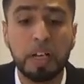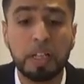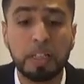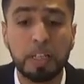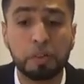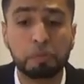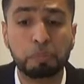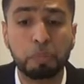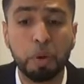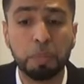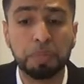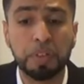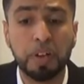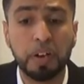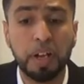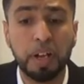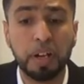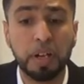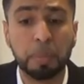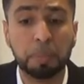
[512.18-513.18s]
They've popped
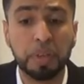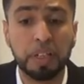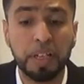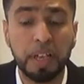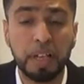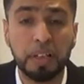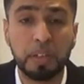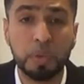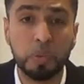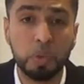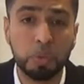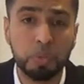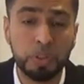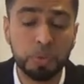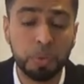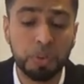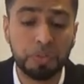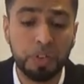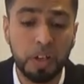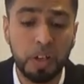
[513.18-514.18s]
their head up again. The
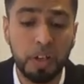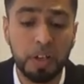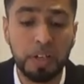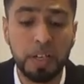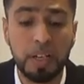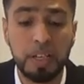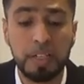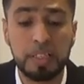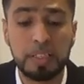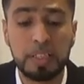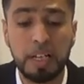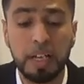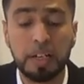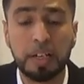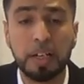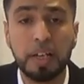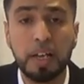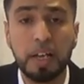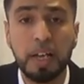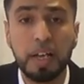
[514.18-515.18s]
rumors we've heard is
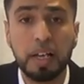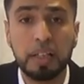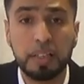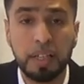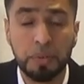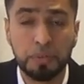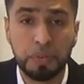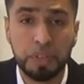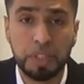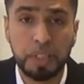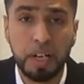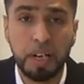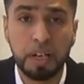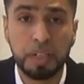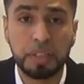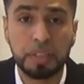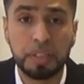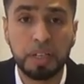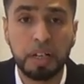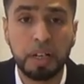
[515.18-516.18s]
that they've
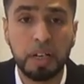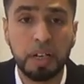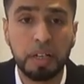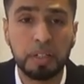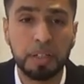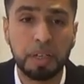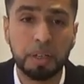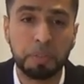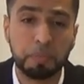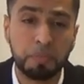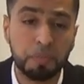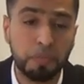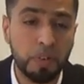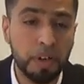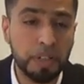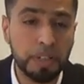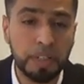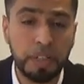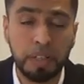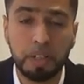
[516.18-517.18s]
attacked, they're
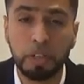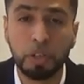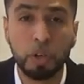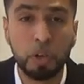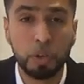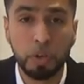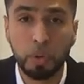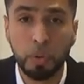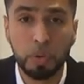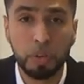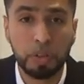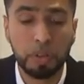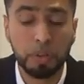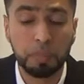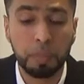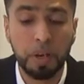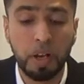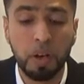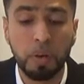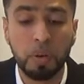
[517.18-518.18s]
fighting in Kirkuk.
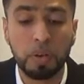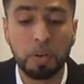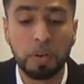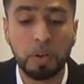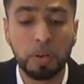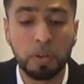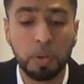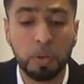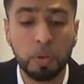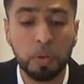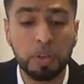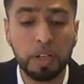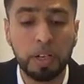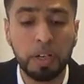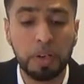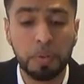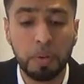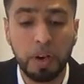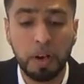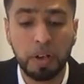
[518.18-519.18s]
Now, Kirkuk
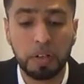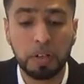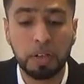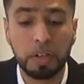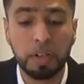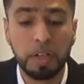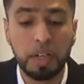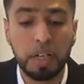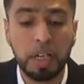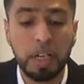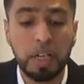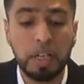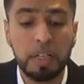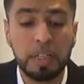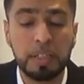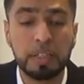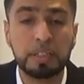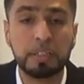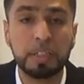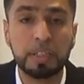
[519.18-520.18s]
in Iraq
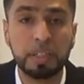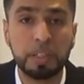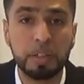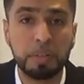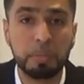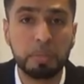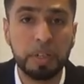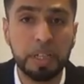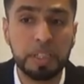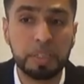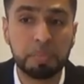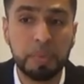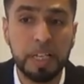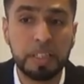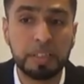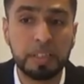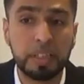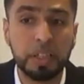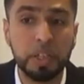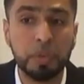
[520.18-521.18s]
is
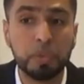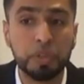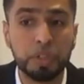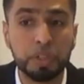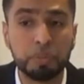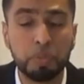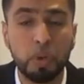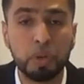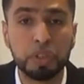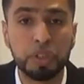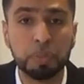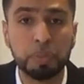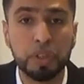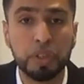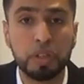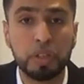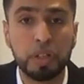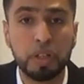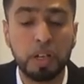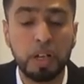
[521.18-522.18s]
basically
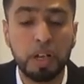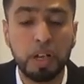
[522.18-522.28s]
responsible